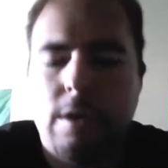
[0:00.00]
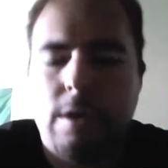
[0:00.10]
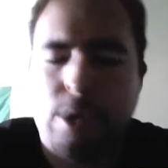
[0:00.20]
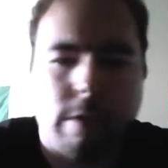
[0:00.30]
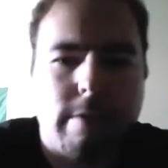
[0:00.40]

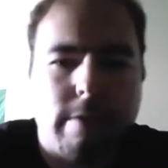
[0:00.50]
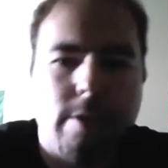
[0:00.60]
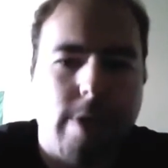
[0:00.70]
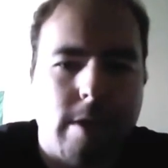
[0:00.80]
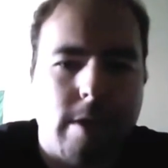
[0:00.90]
sure,
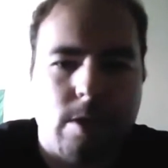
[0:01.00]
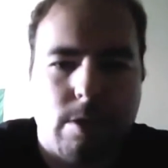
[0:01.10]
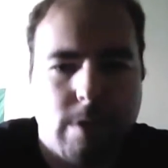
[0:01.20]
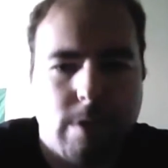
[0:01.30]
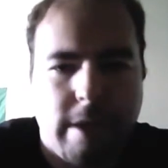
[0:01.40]
there's costs
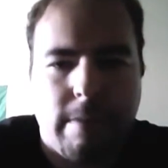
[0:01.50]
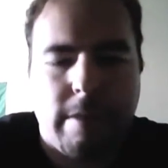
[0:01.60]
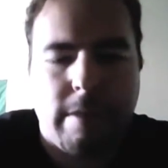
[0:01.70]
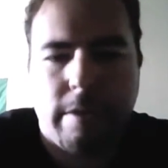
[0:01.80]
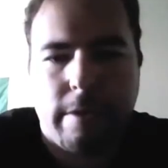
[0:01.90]
associated,
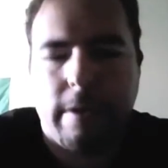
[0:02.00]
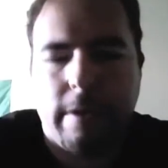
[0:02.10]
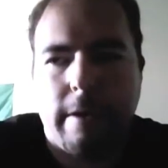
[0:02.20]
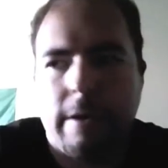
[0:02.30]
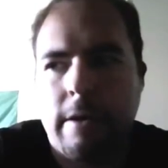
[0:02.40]
but there
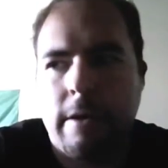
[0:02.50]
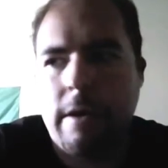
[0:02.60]
are